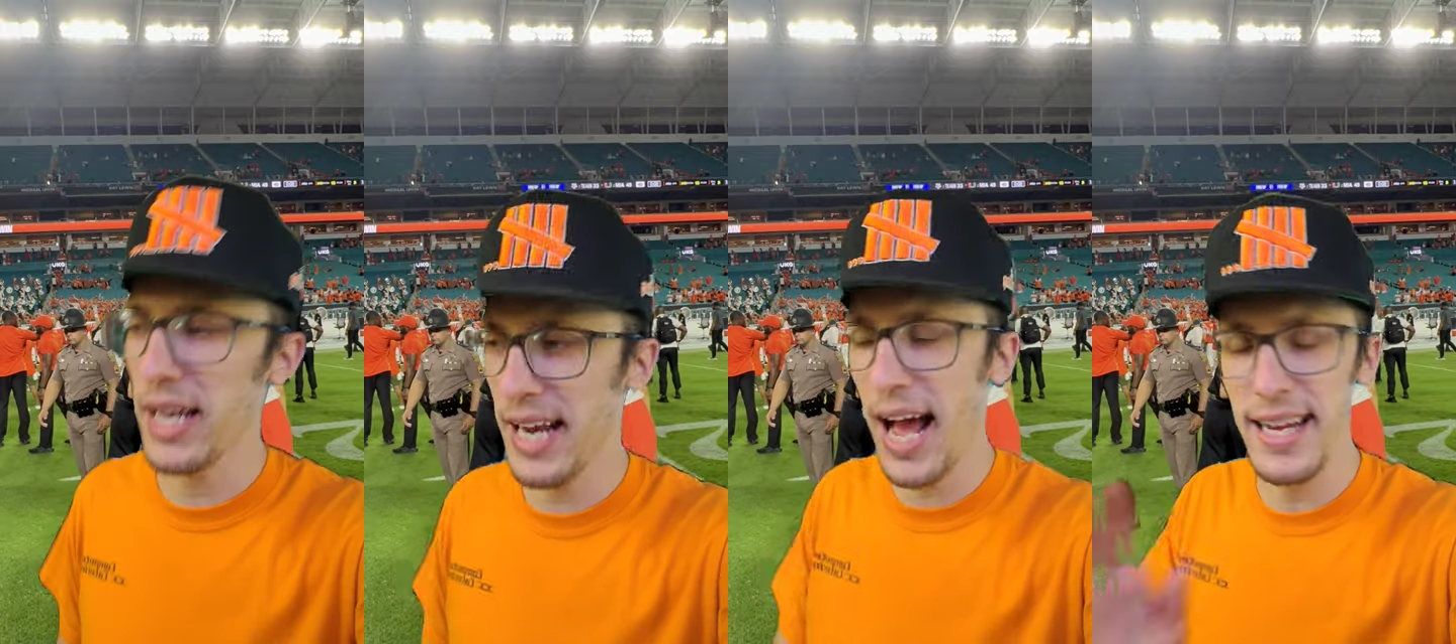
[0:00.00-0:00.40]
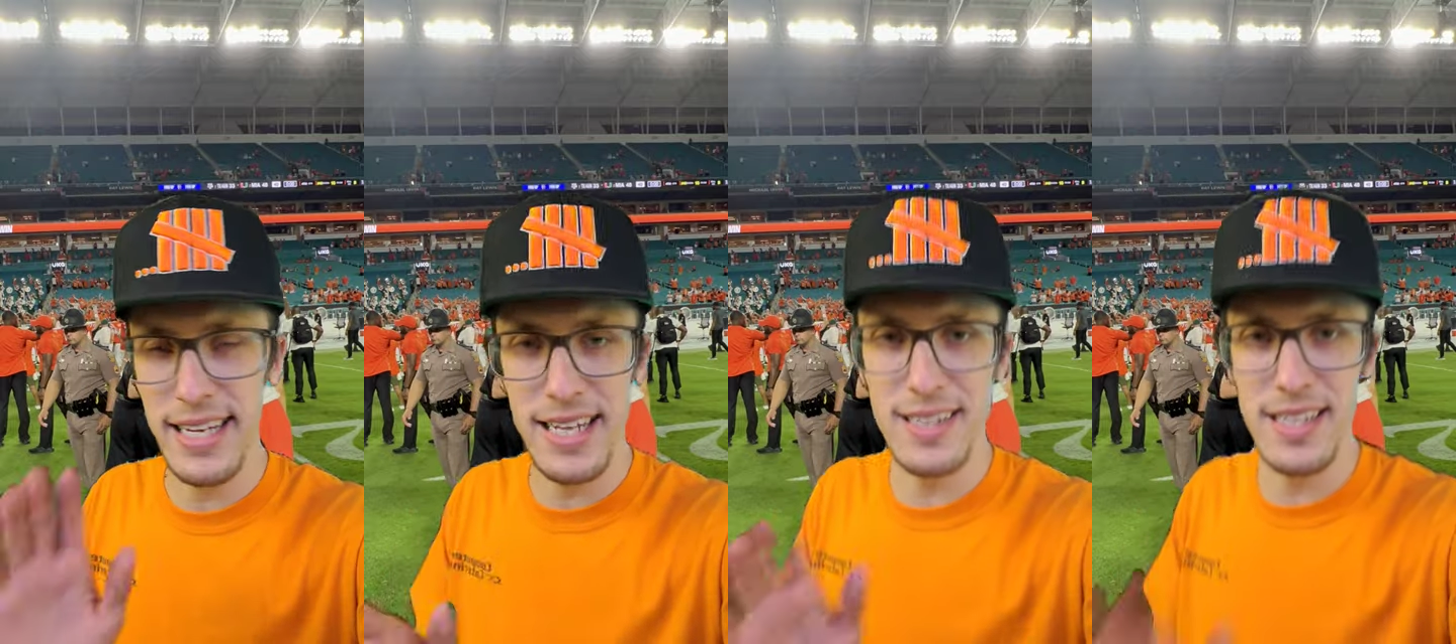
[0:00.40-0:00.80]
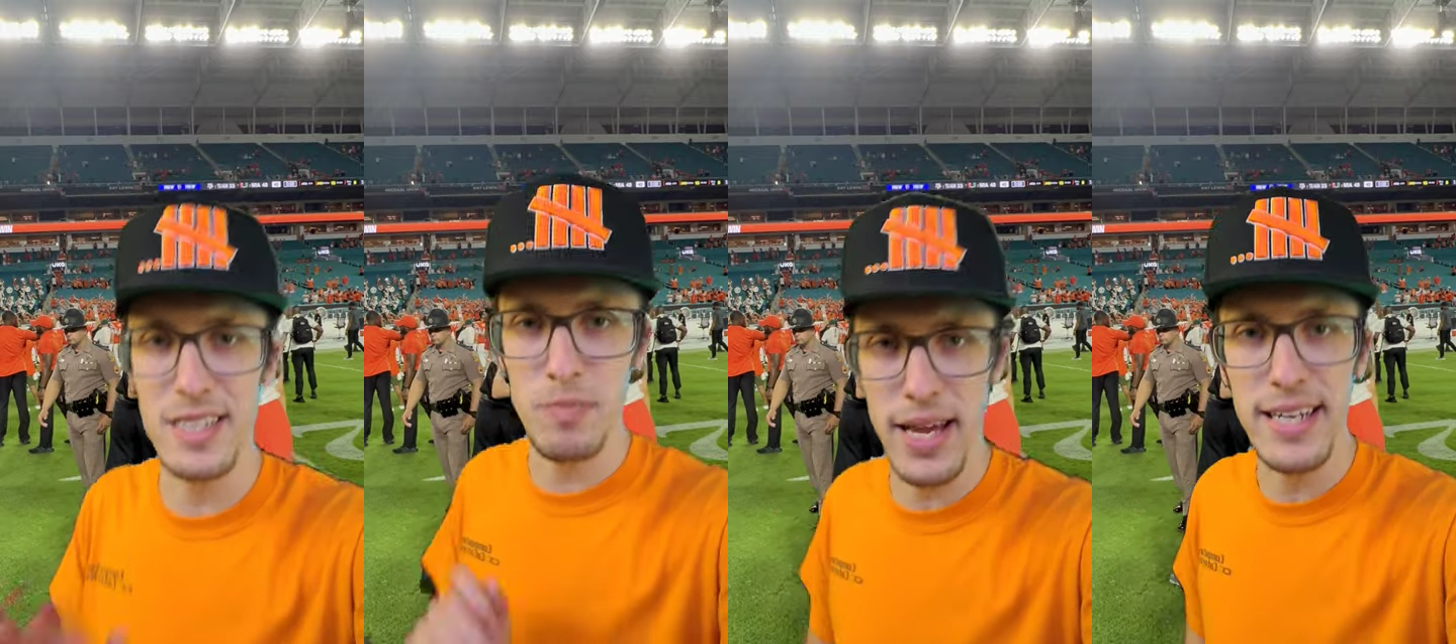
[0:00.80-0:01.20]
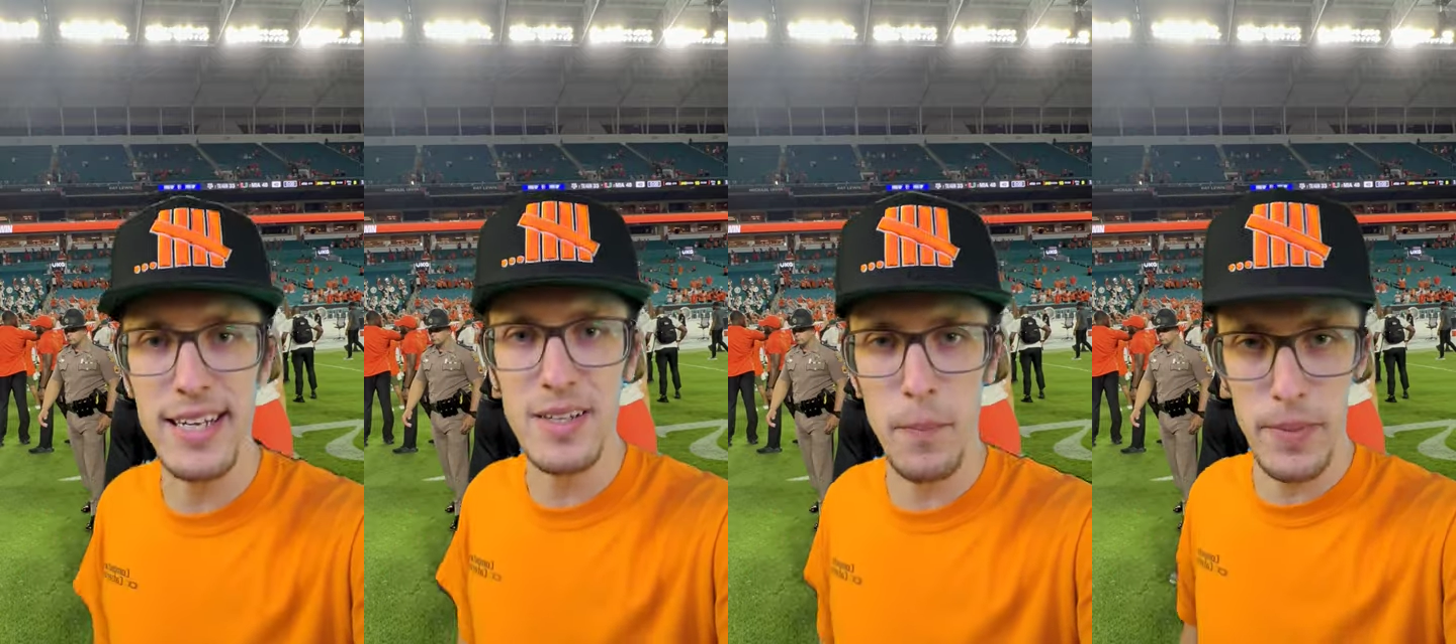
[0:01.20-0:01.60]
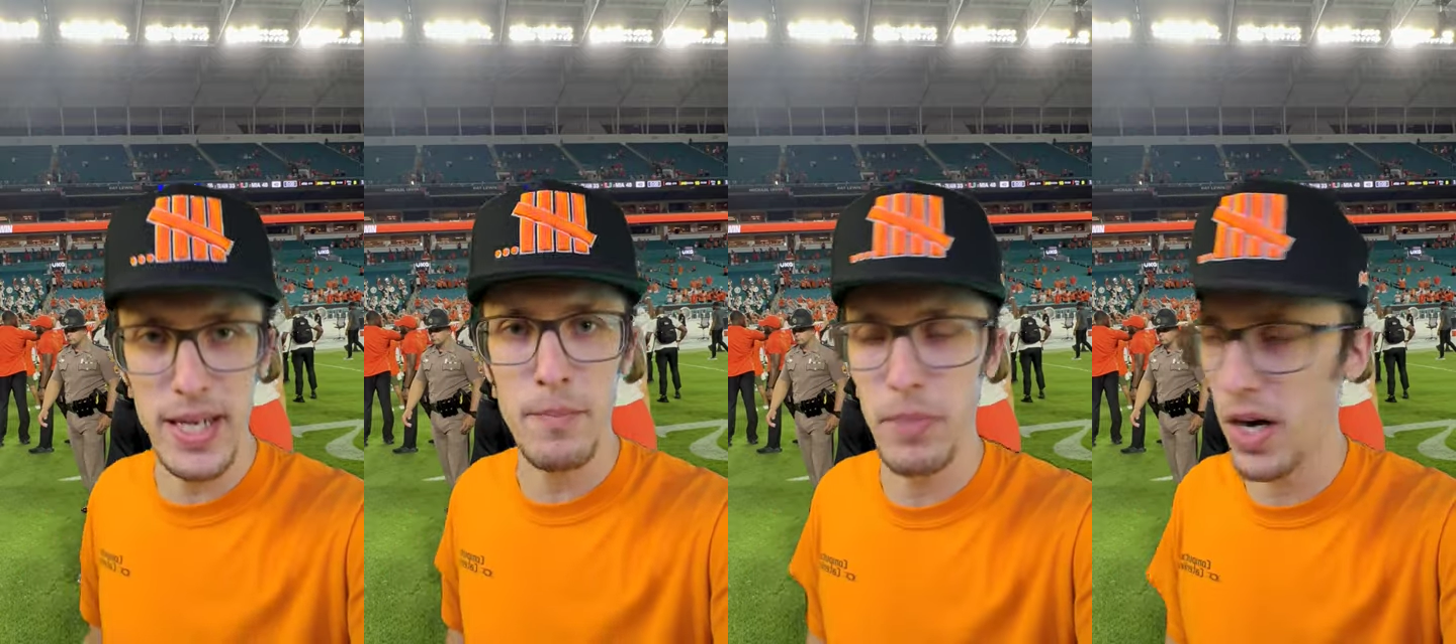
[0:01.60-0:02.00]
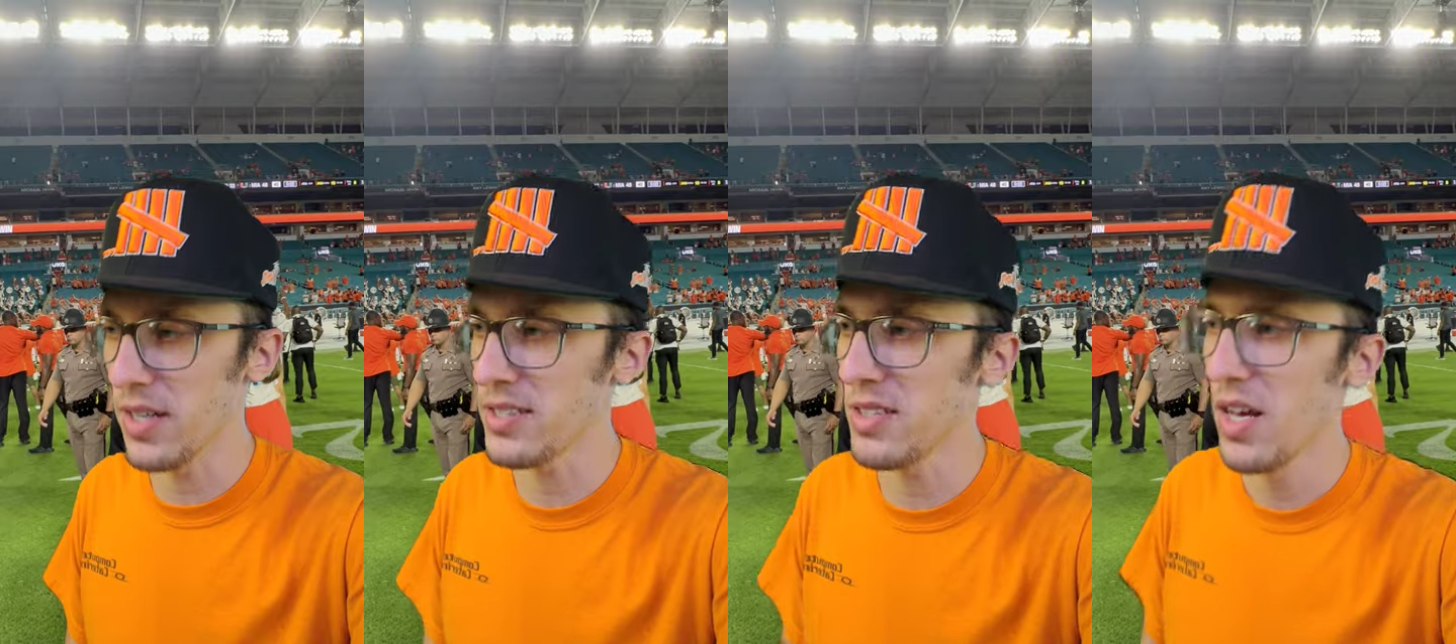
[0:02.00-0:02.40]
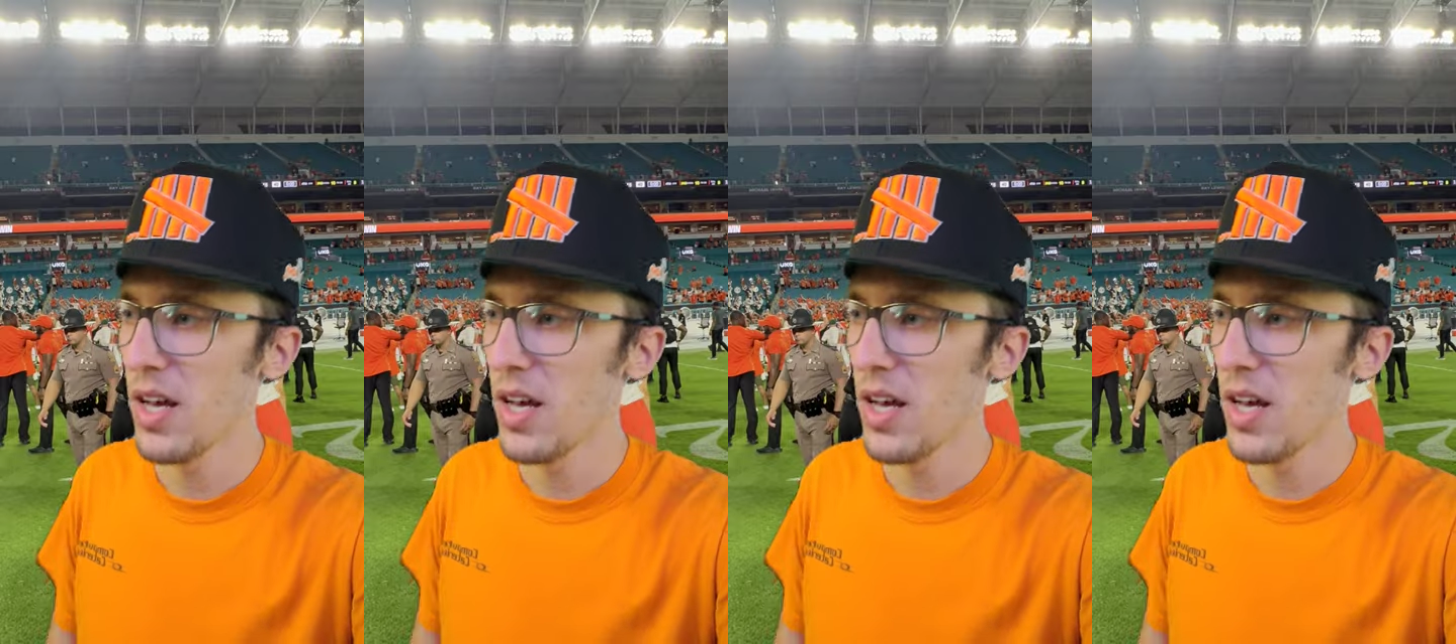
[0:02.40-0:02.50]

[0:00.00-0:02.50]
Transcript: And I get that he's making the big bucks,